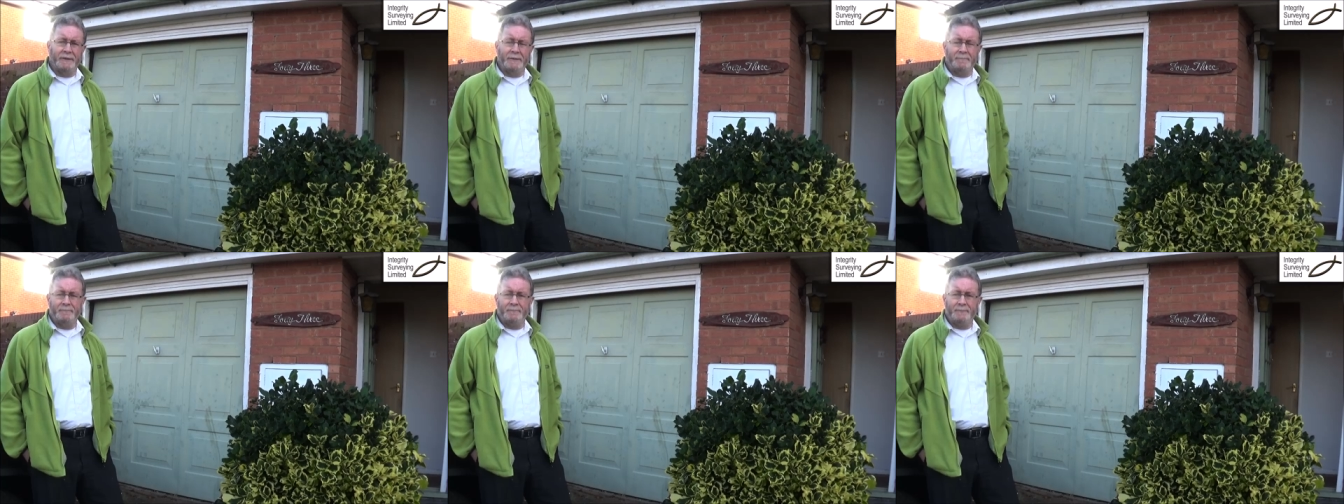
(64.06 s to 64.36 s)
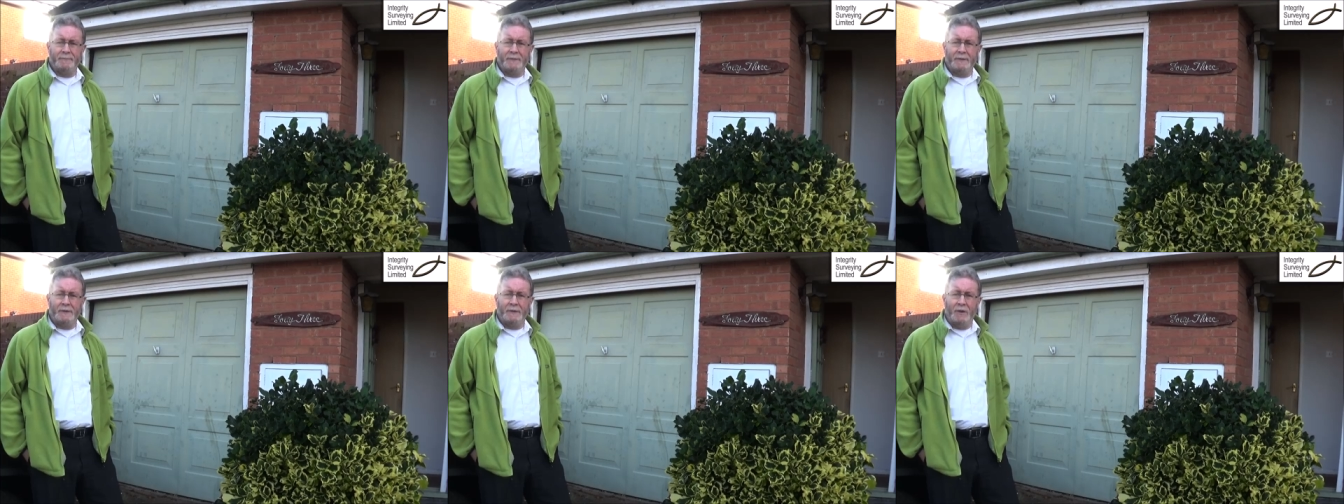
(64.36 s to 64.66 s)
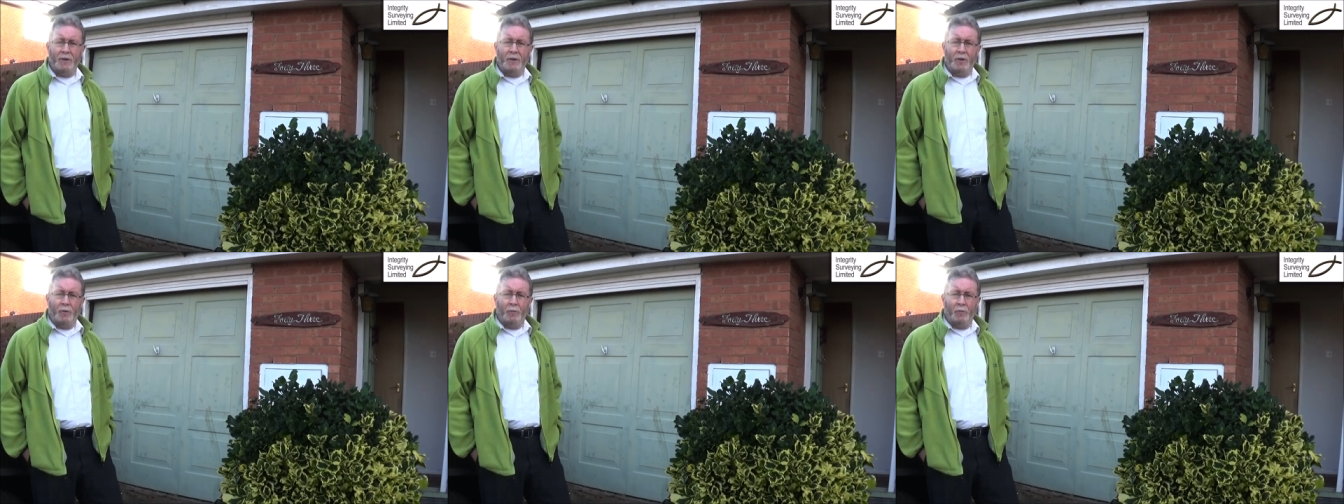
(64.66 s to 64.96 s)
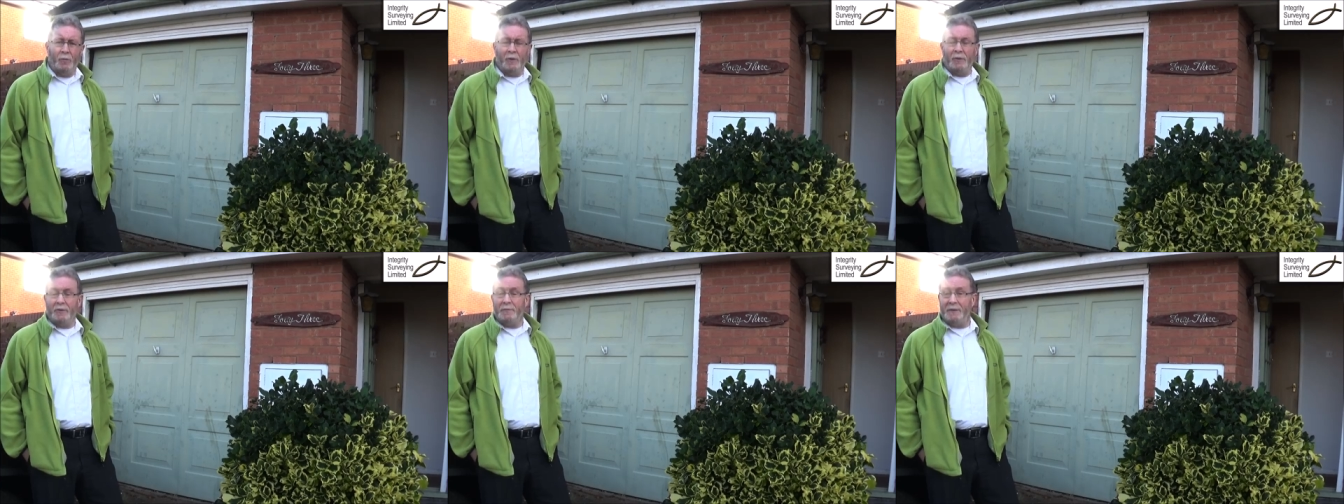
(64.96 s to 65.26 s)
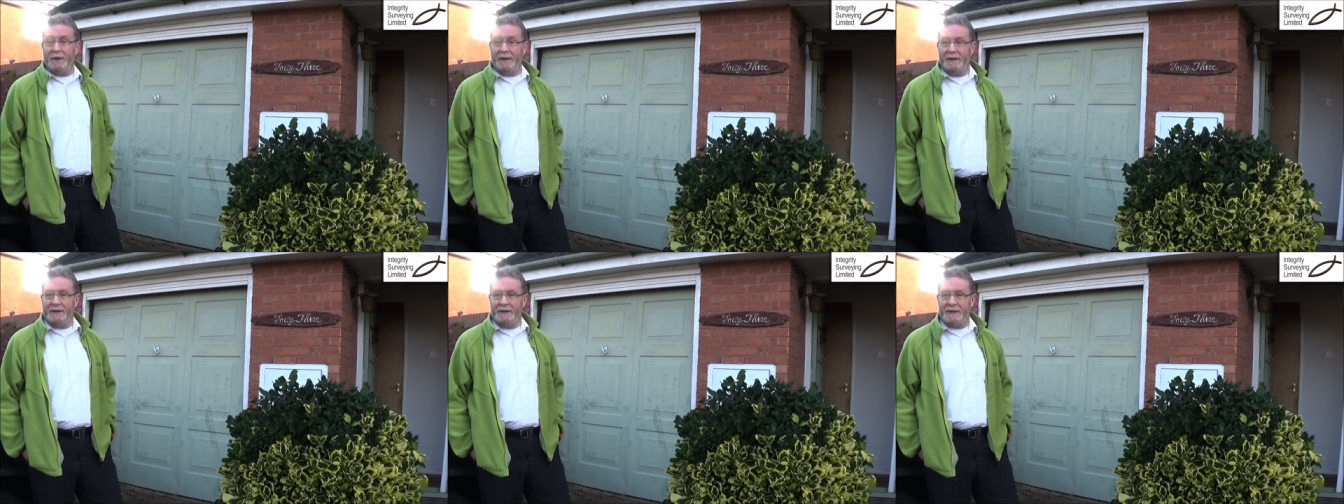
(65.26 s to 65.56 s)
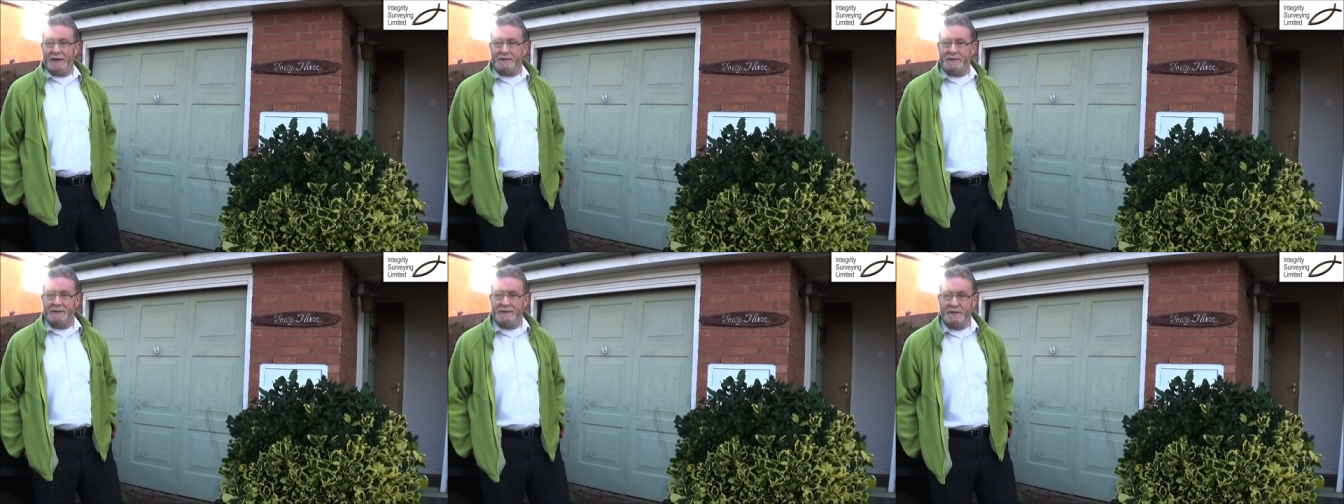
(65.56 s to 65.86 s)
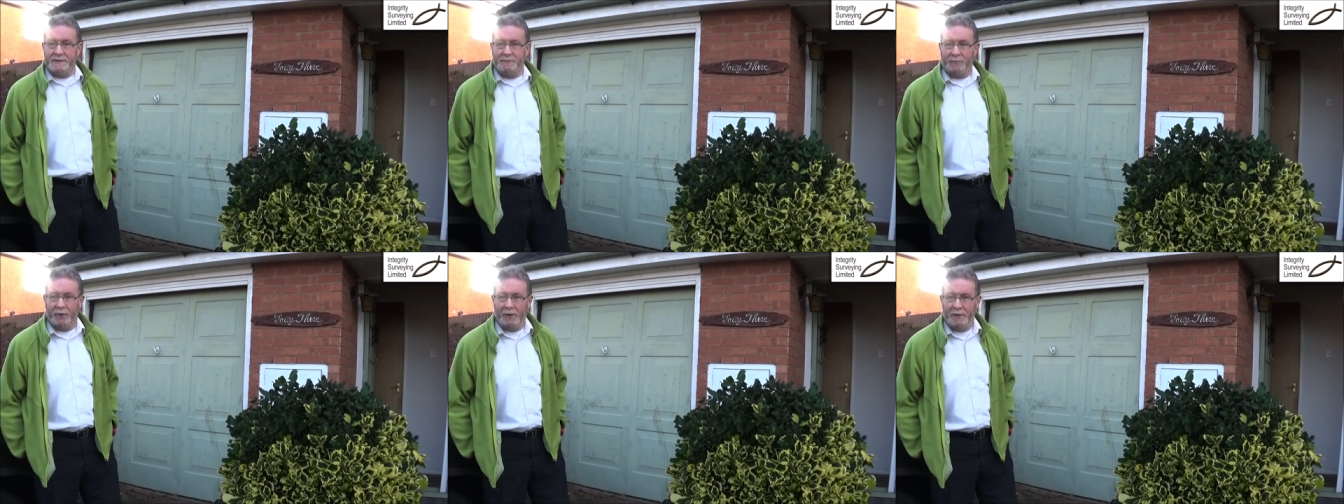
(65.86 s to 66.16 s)
on it? Will there be any
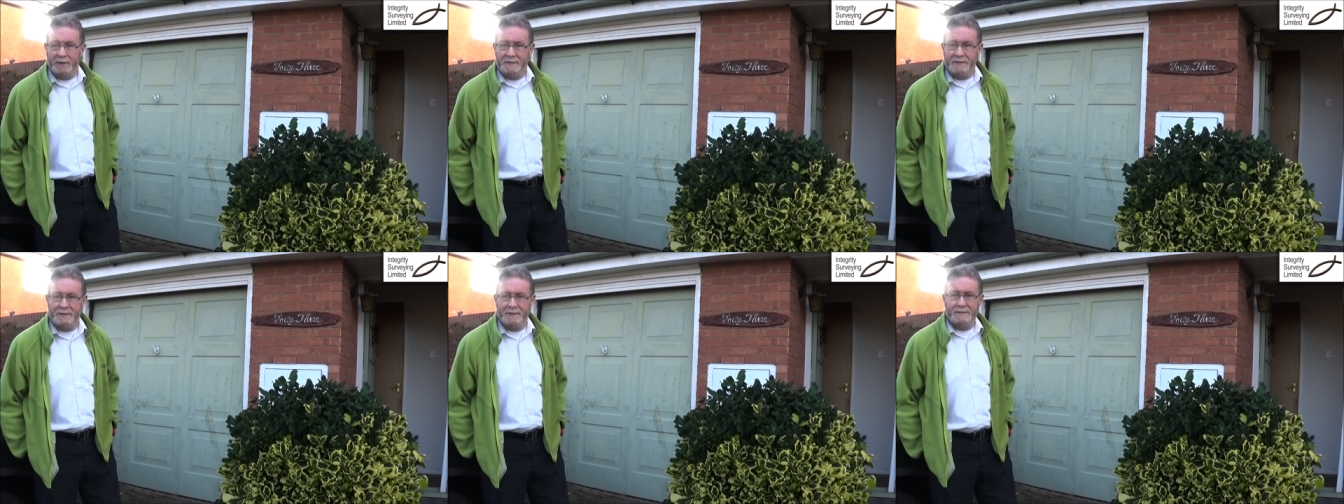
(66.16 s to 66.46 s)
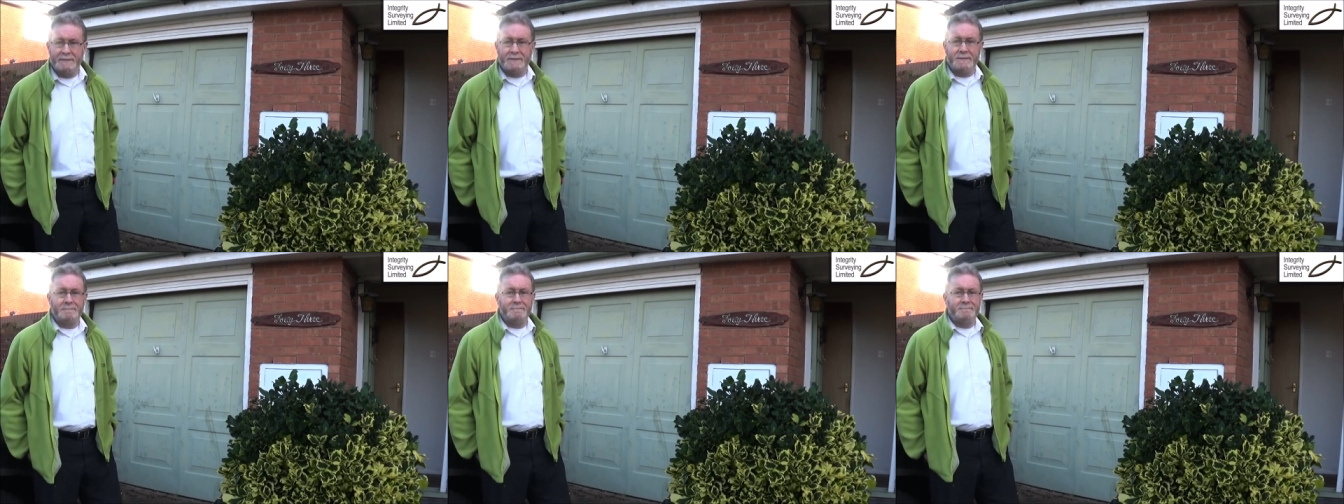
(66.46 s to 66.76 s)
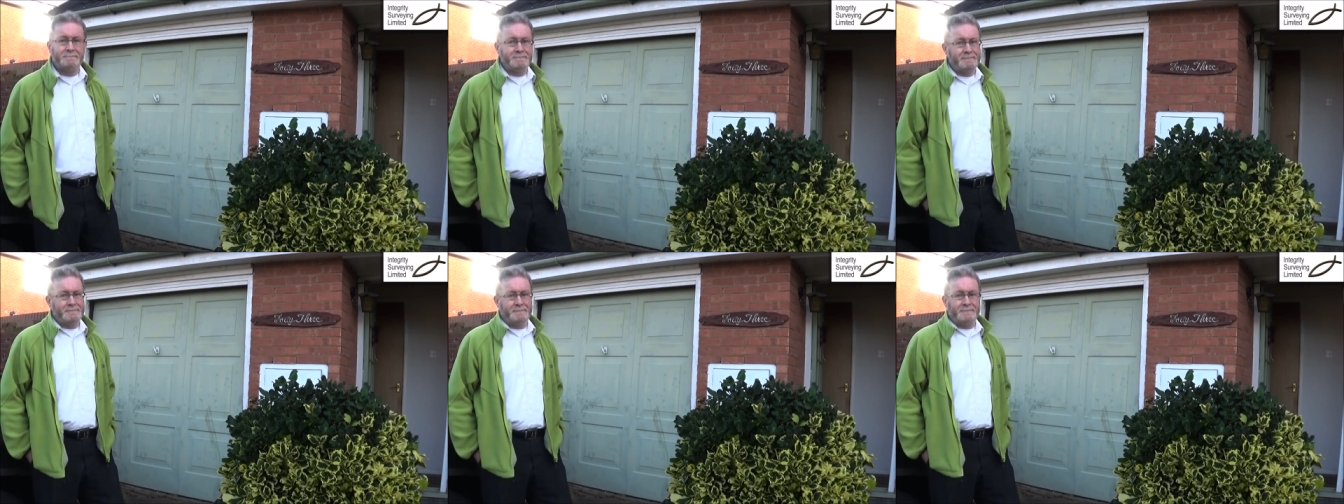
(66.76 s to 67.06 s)
nasty surprises?